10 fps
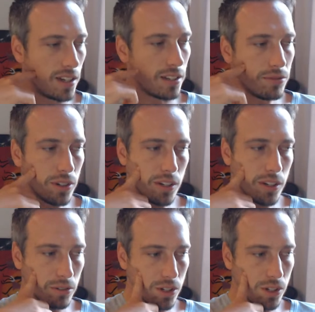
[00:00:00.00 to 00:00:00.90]
I think for,
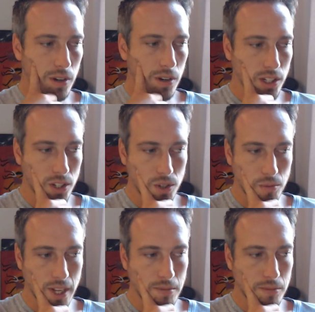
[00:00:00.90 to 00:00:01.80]
if you were just watching
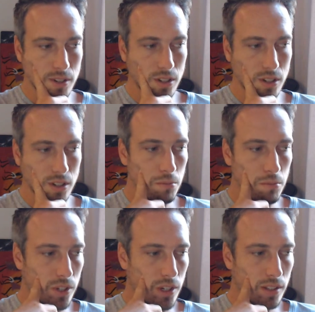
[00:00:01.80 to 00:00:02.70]
Zoom games, the Zoom
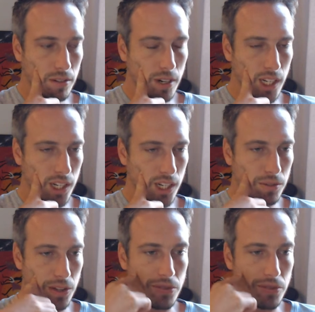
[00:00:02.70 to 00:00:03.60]
pools, I think railing is
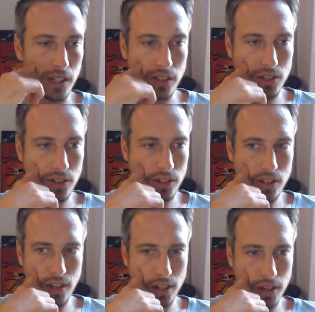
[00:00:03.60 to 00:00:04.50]
really fun because you
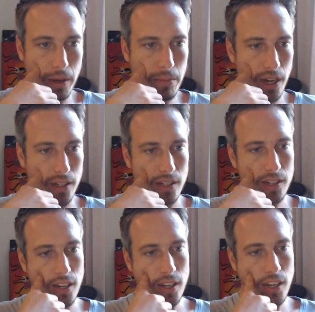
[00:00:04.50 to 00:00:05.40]
just see all the big pots.